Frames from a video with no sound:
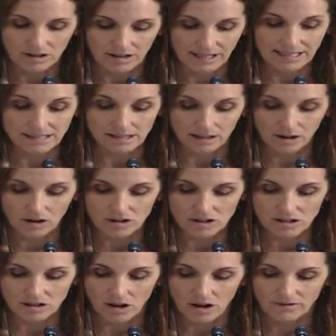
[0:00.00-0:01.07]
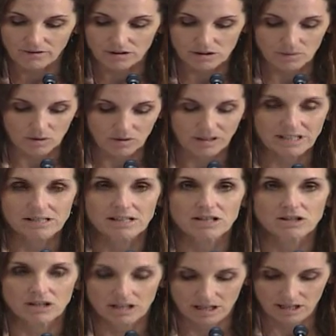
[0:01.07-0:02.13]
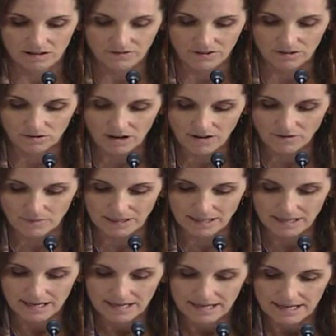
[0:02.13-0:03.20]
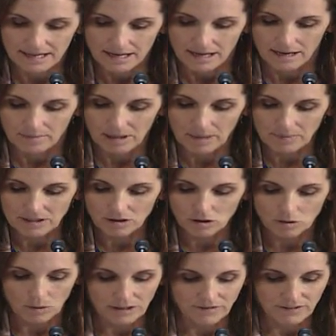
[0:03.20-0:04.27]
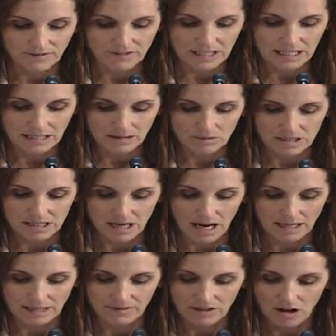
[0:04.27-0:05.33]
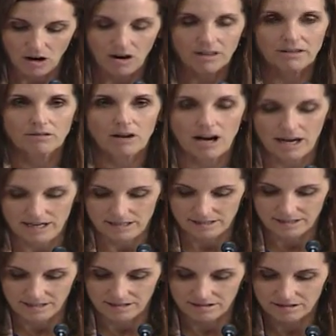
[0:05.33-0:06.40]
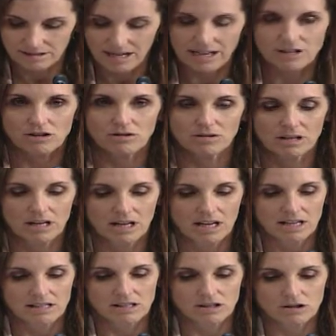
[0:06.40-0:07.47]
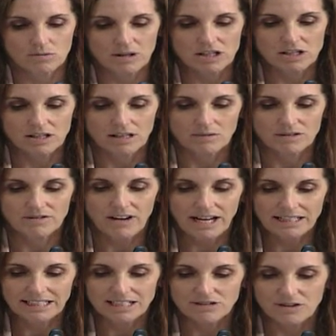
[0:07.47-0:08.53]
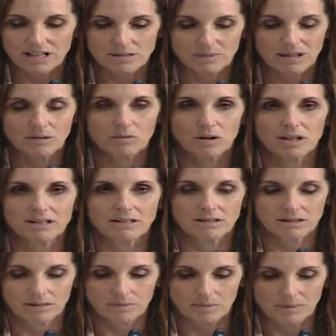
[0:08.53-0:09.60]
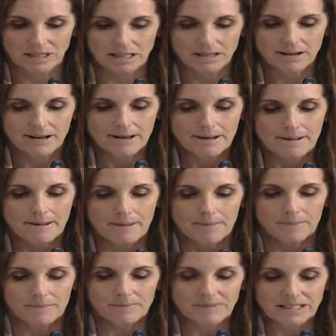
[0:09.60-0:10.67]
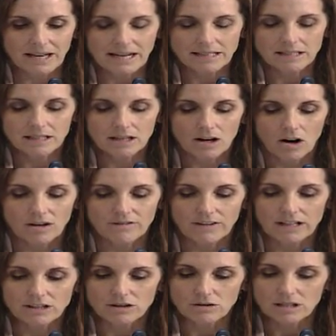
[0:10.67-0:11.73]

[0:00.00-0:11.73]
it's the largest law enforcement organization in the federal government. But up until 2015, it was not even authorized in statute, a situation that was finally addressed by the work of the subcommittee. The 19 codified